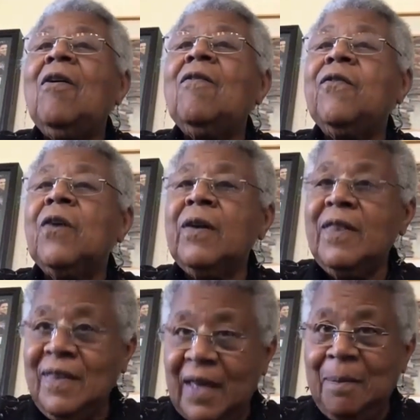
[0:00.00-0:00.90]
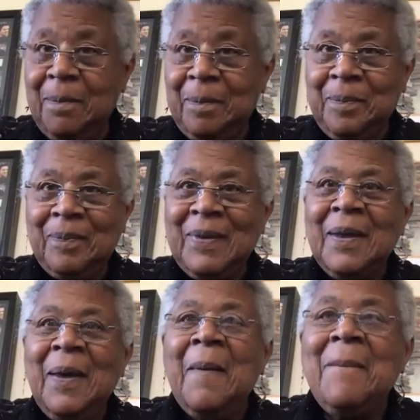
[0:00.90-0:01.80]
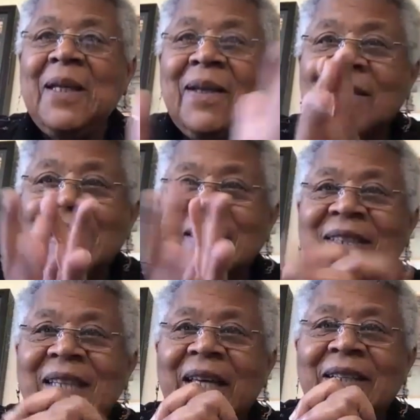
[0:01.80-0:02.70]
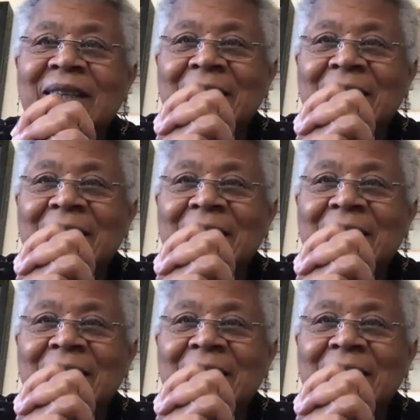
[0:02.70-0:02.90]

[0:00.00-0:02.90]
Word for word: for them because I said,